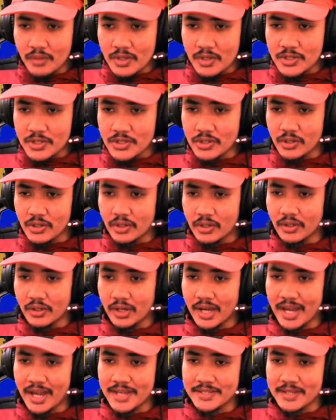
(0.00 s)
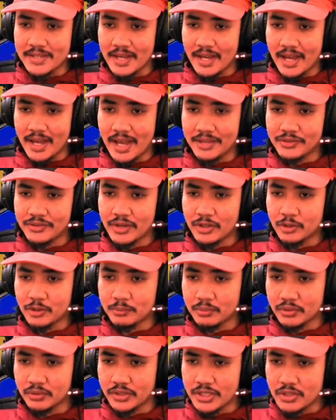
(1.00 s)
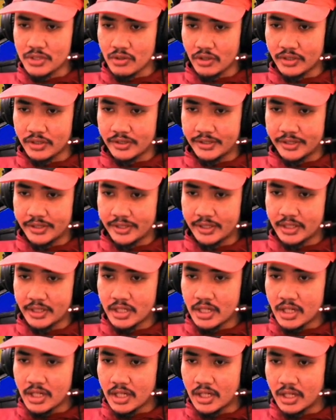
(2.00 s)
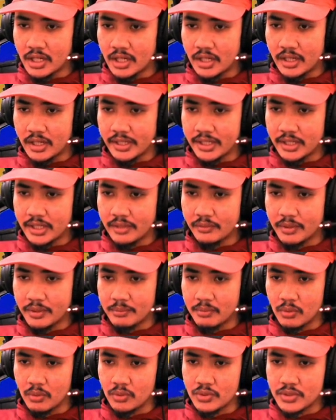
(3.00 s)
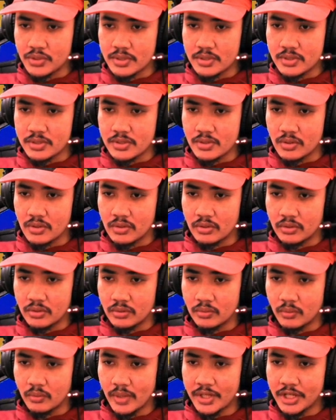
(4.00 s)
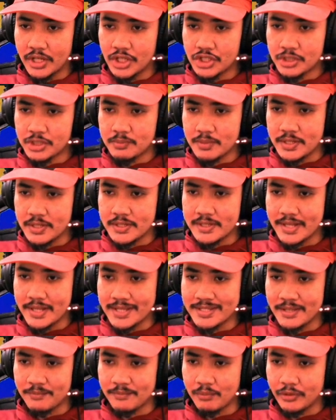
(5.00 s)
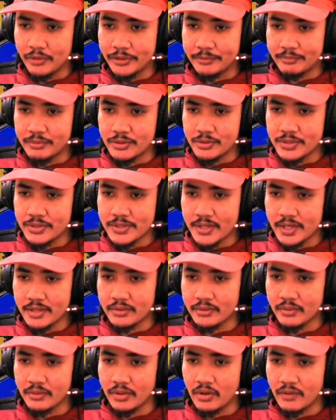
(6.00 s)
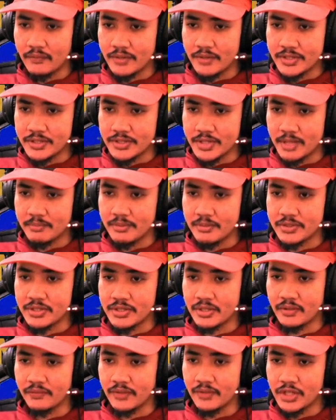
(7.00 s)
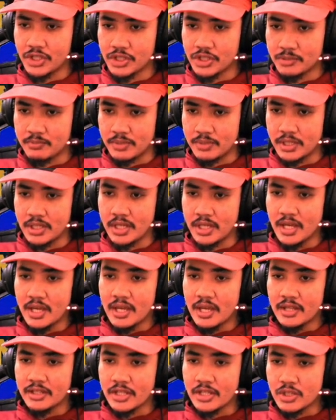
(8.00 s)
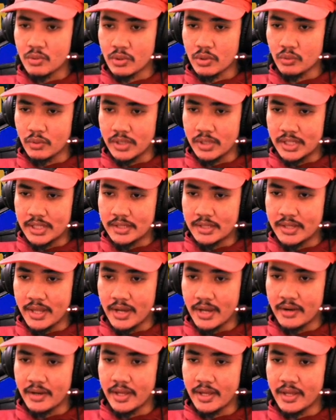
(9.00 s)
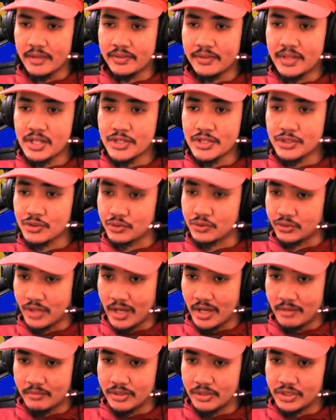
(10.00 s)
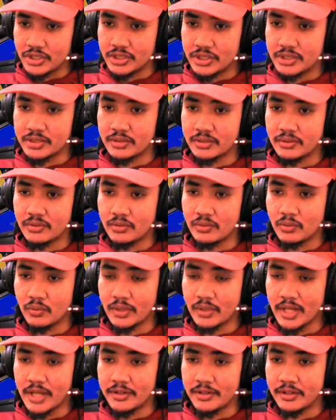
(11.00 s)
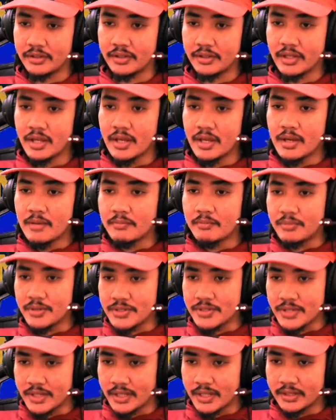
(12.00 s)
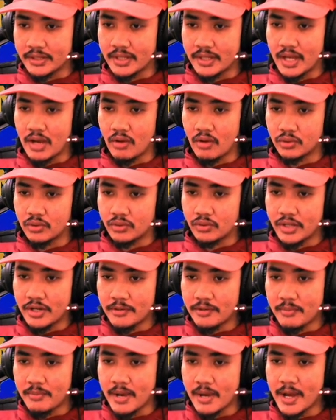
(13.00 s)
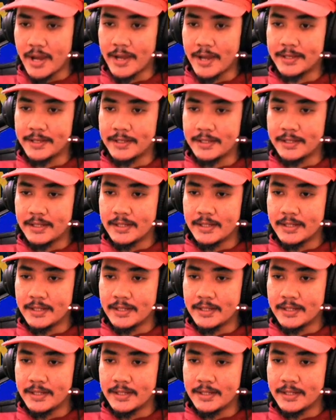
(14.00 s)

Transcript: So guys, I, I tried to put this on her, uh, Healing Riposte. So when H P is less than forty percent, recovers ten percent of H P. That's what we need there, and deals true damage to one hundred percent attack to nearby